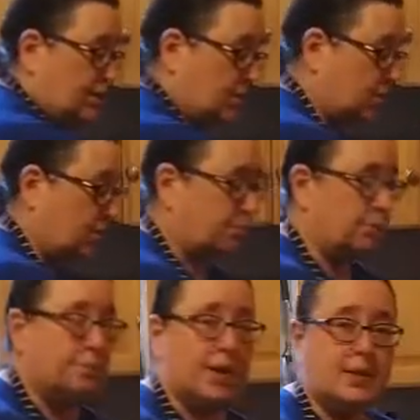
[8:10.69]
You can
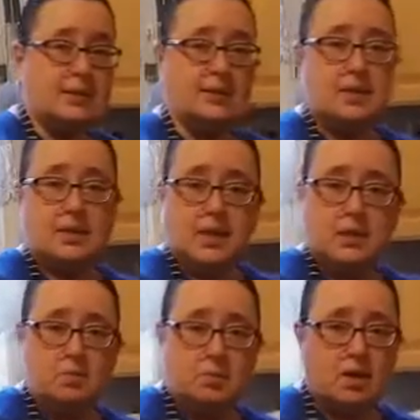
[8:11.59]
put pasta,
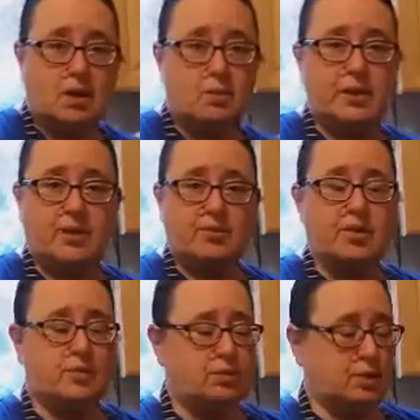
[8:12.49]
quinoa, whatever
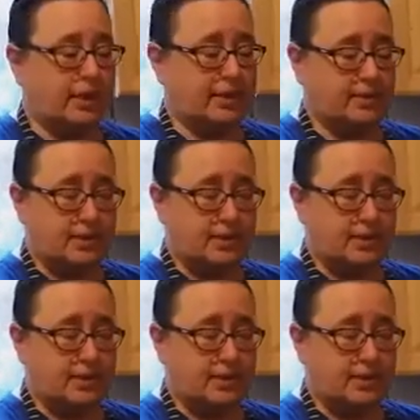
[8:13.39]
you like.